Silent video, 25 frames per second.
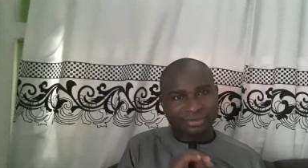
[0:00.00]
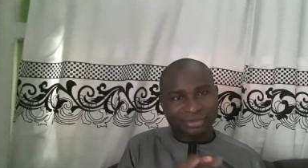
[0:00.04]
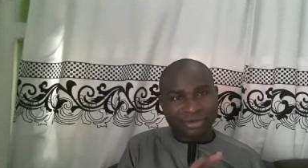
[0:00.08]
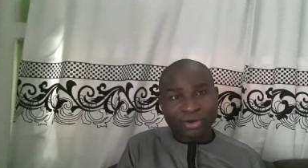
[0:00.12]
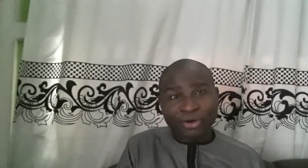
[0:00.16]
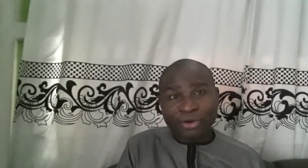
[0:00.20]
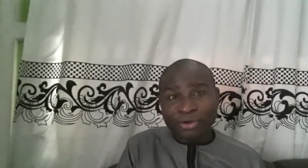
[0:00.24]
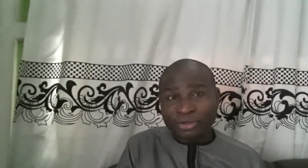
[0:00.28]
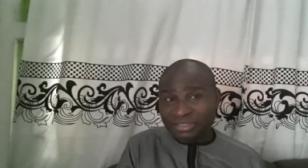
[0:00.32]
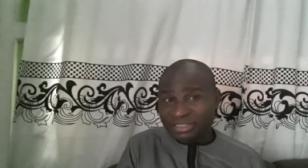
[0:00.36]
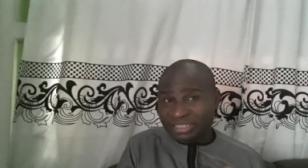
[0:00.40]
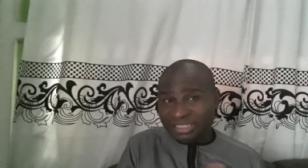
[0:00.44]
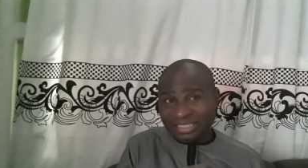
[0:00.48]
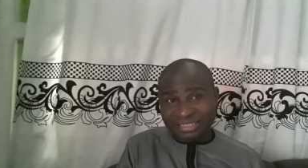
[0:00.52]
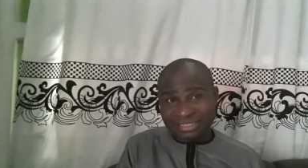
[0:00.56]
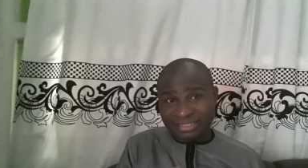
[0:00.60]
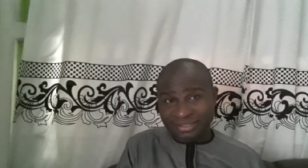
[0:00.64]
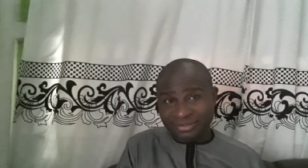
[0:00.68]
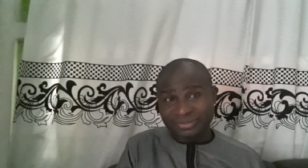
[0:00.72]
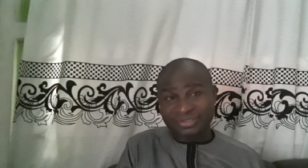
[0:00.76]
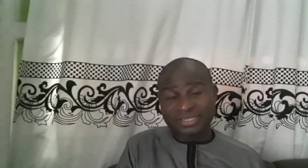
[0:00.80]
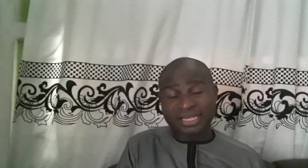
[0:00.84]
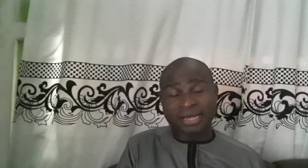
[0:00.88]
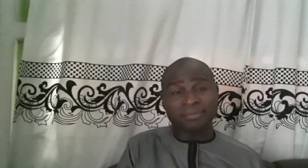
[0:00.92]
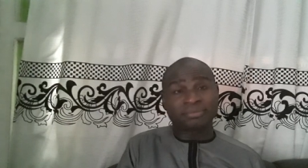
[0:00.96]
all these
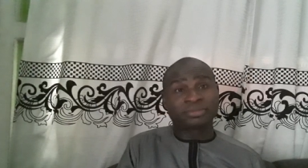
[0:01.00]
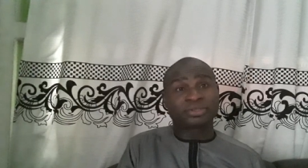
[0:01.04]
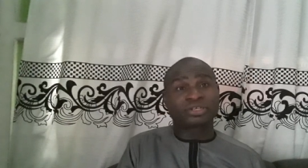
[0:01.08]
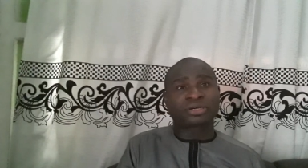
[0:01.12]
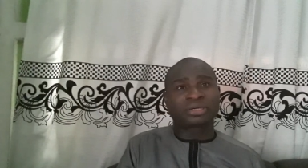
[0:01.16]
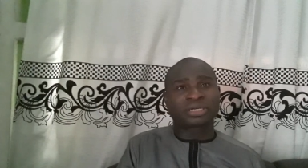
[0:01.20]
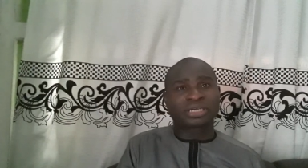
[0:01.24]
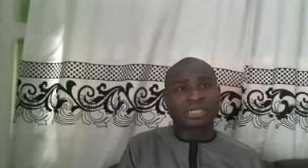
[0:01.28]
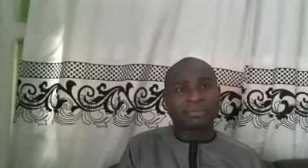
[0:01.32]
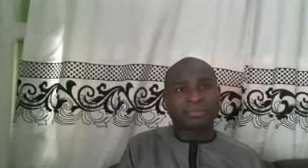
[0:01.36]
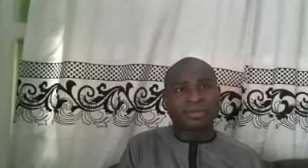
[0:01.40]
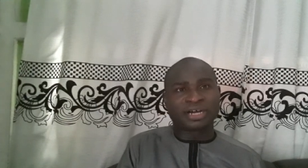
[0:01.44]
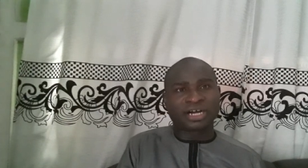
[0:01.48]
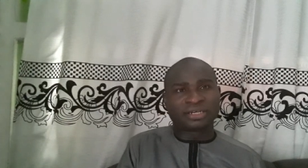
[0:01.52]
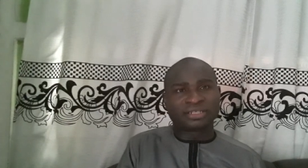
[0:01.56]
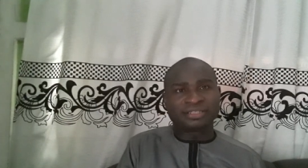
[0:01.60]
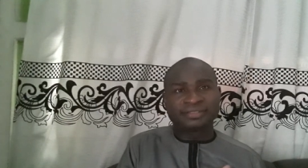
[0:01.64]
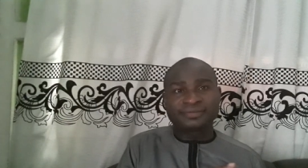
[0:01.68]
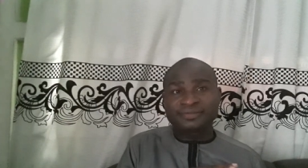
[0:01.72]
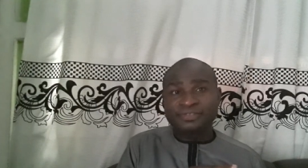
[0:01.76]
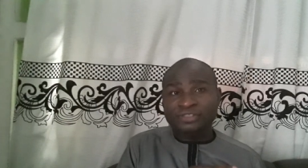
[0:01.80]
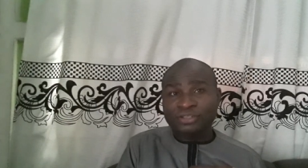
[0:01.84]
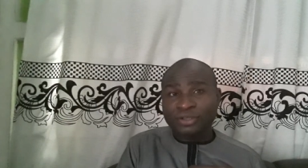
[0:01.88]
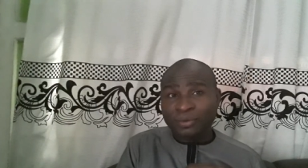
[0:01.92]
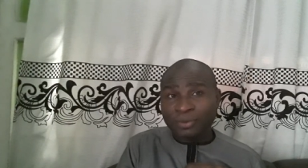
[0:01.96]
skills I'm talking about,
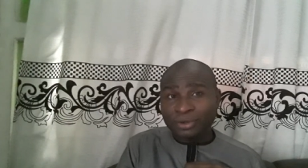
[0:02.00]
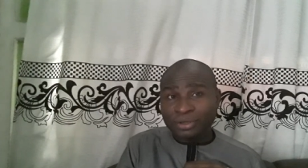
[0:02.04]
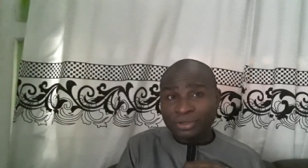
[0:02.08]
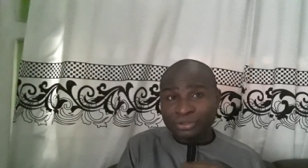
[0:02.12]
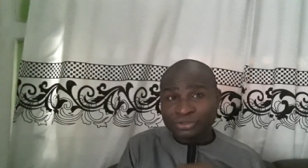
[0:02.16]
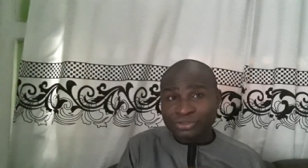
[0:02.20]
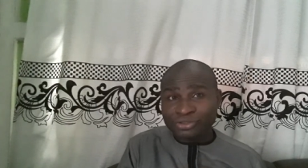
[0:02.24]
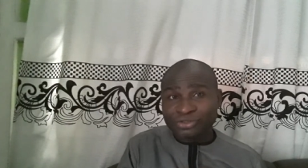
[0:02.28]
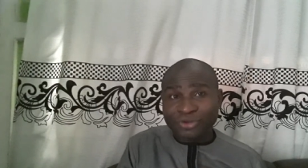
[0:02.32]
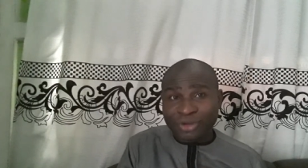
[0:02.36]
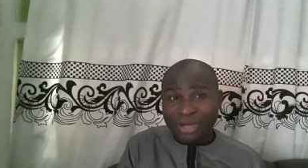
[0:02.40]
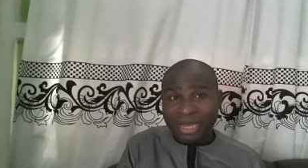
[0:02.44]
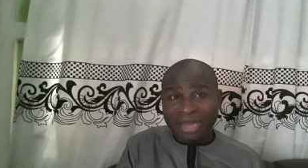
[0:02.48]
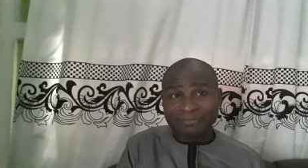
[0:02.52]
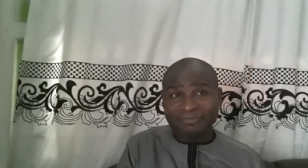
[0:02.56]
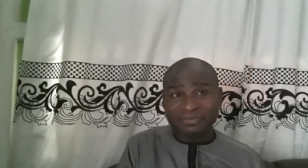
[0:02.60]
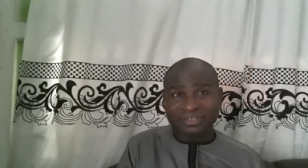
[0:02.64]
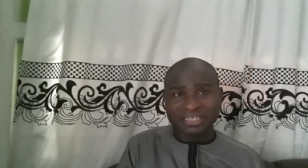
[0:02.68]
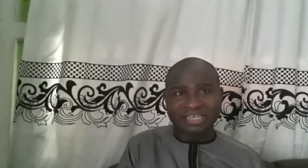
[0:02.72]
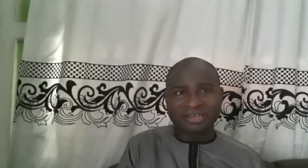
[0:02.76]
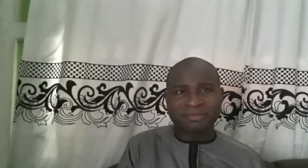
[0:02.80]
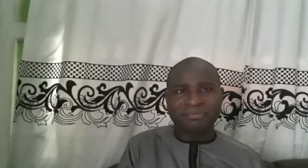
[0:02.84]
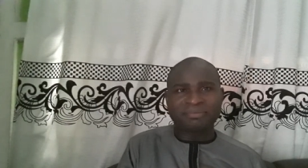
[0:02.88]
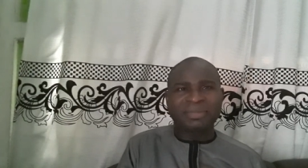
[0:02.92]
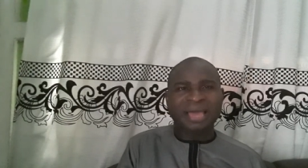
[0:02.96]
if someone does not have
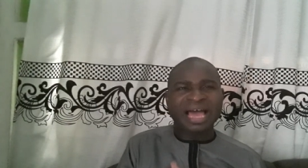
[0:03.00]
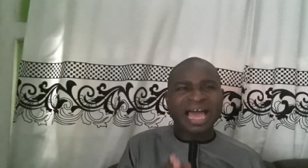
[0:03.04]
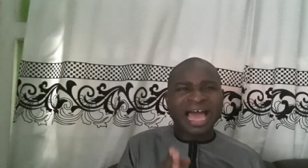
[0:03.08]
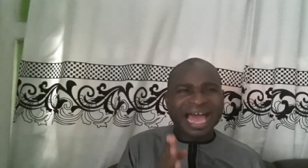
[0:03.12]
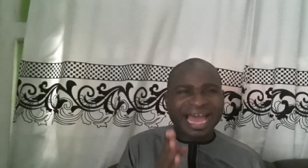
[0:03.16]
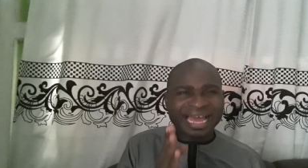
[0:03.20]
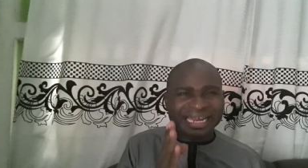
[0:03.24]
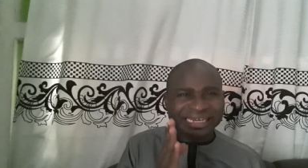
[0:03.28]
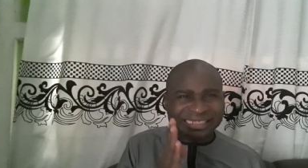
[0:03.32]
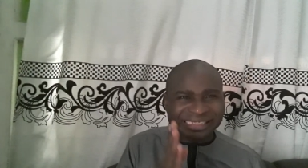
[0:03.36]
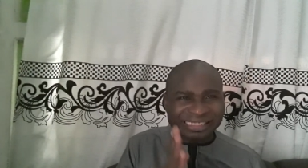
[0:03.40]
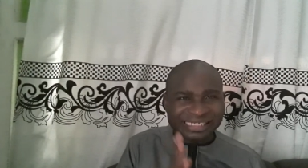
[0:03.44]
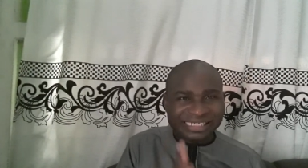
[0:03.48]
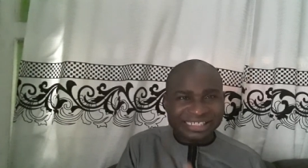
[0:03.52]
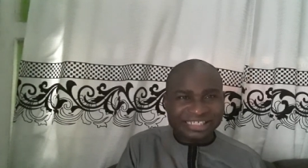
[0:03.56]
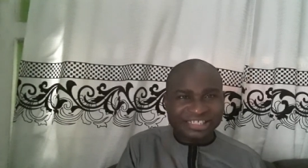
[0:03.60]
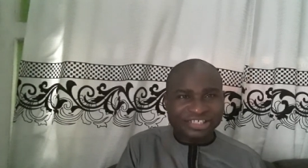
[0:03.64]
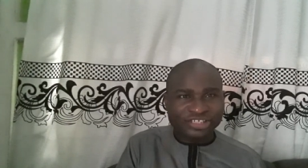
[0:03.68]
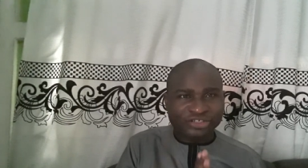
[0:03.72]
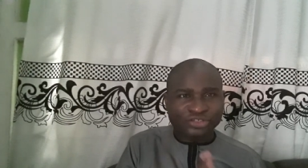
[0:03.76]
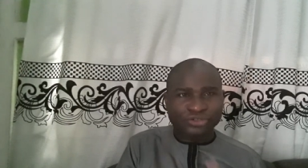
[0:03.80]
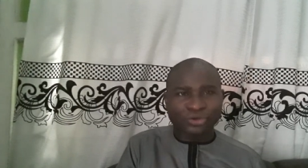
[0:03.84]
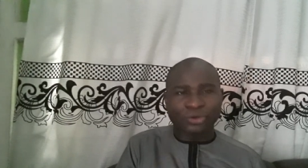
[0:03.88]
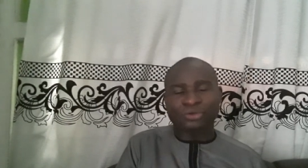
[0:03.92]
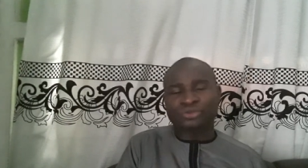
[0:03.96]
them and he
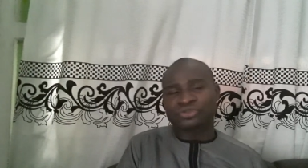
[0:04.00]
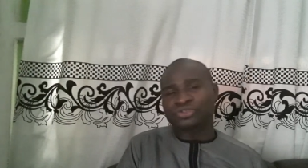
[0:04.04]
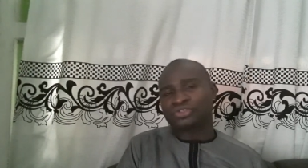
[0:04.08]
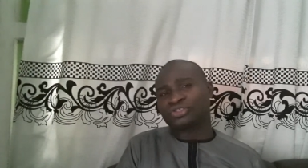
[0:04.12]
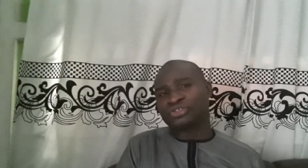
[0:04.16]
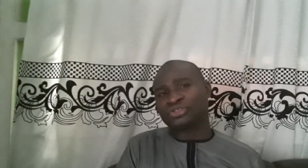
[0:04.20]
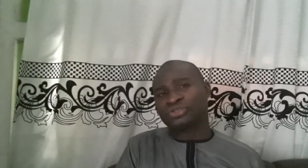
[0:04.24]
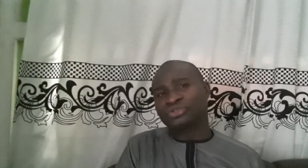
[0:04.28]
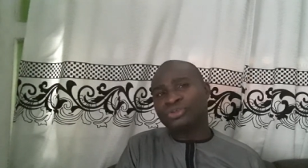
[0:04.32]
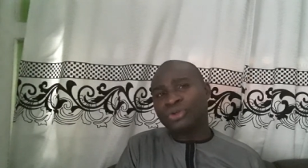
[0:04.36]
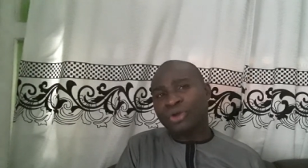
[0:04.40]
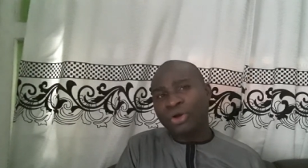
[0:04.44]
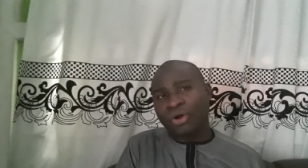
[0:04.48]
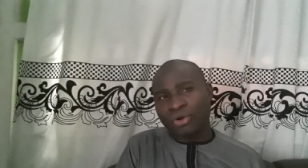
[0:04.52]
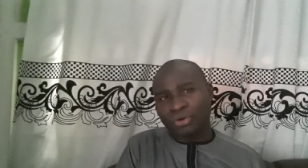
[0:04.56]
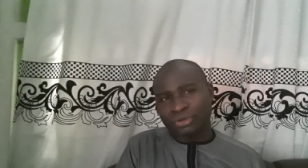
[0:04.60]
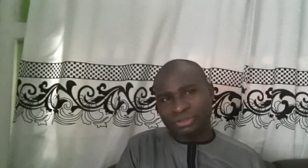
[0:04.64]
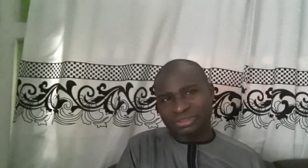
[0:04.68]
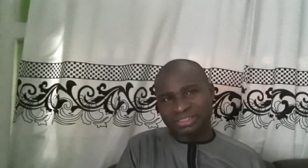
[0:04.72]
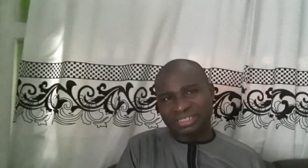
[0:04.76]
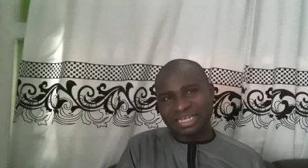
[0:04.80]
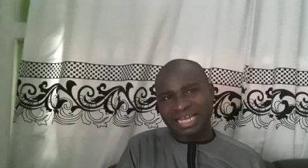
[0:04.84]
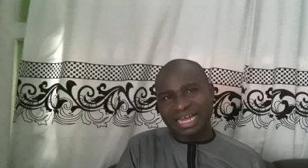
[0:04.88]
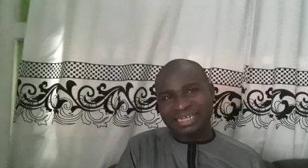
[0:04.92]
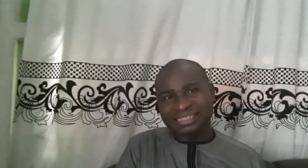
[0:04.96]
does
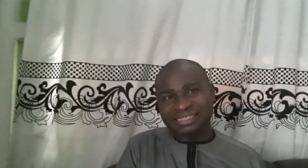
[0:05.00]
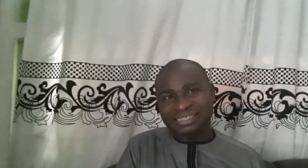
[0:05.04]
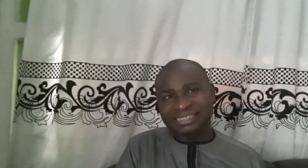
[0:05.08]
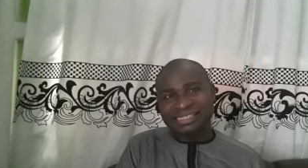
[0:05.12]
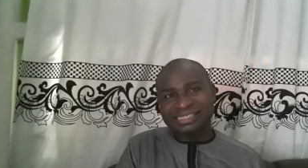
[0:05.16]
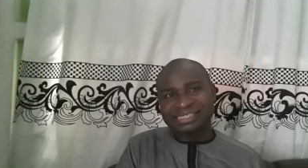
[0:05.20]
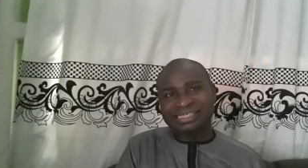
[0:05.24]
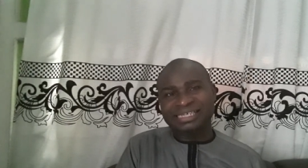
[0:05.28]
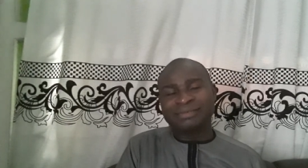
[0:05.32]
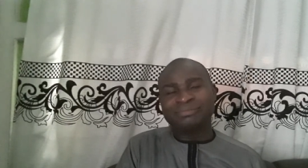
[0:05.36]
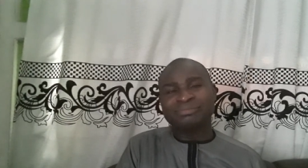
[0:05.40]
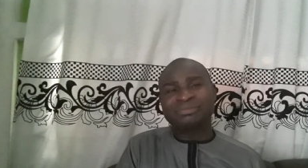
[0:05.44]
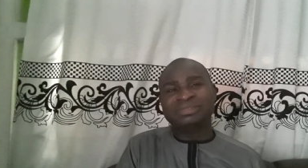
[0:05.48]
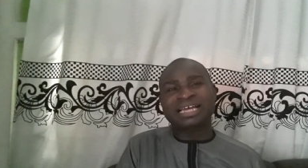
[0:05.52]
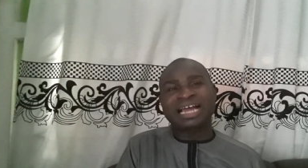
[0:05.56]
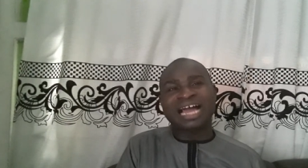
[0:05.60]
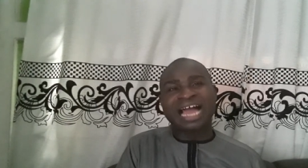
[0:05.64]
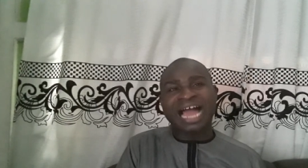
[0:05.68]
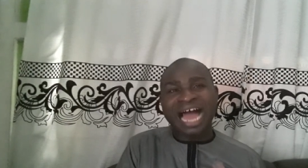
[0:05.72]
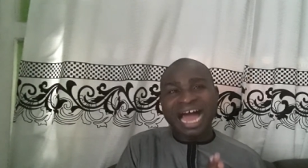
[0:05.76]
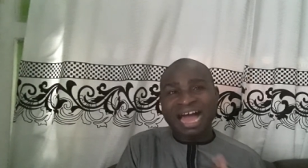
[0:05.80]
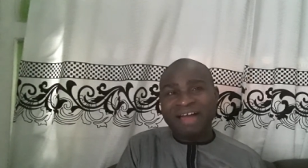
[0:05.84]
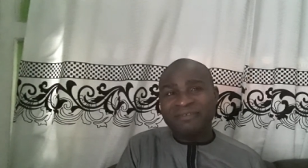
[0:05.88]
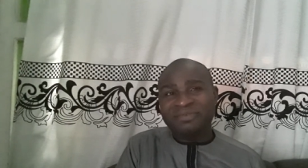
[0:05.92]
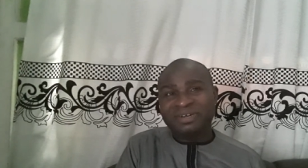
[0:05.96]
not at the same time
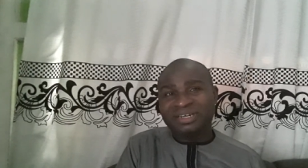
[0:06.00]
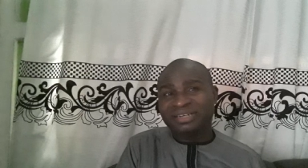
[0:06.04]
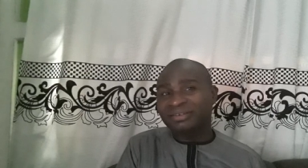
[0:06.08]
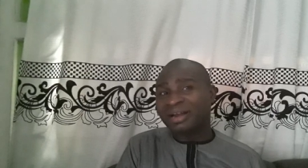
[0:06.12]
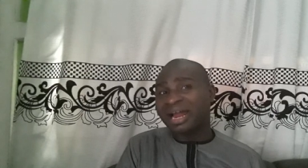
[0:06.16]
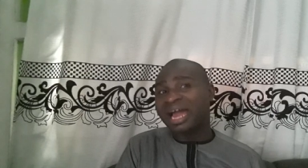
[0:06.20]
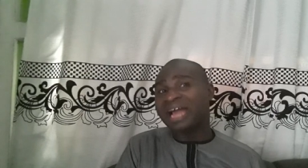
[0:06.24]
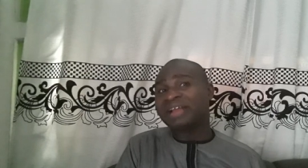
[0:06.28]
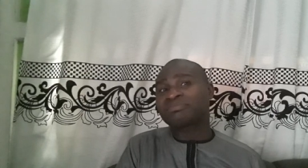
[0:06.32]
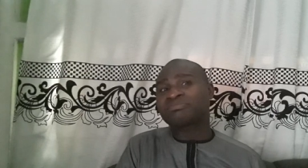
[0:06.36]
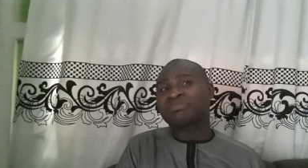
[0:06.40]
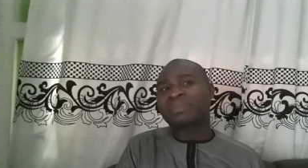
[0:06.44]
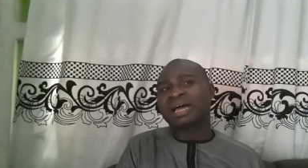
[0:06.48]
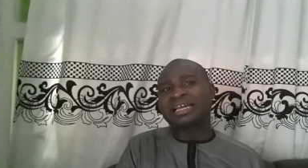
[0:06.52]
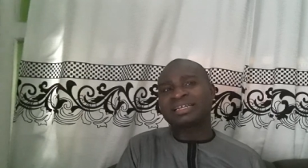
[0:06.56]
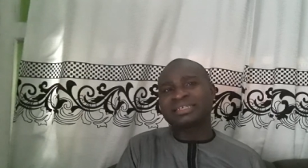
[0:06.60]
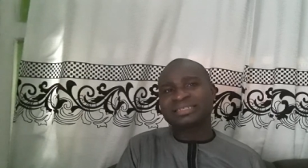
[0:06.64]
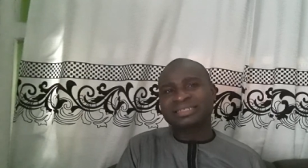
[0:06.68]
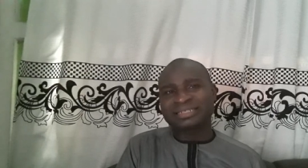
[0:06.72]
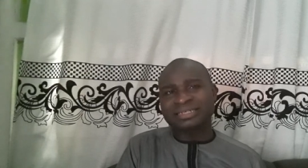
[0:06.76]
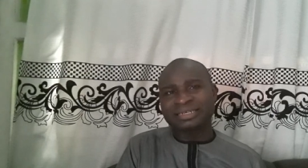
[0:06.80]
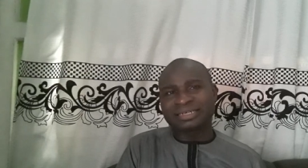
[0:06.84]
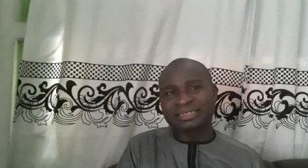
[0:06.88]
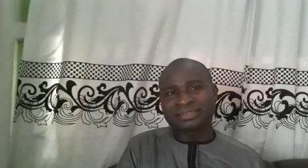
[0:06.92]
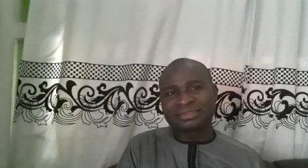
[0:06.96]
have a right
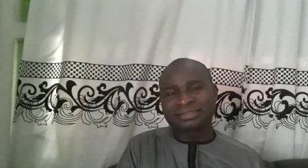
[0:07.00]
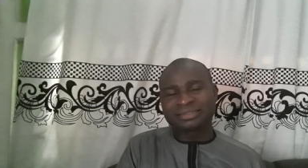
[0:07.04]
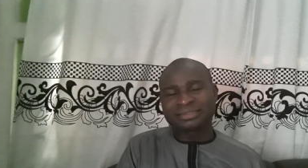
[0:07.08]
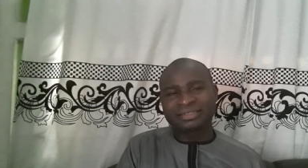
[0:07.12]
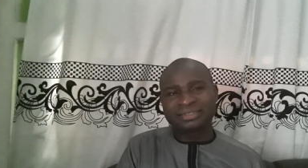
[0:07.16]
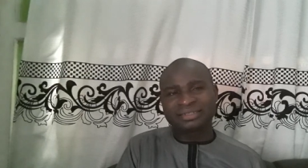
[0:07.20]
mindset,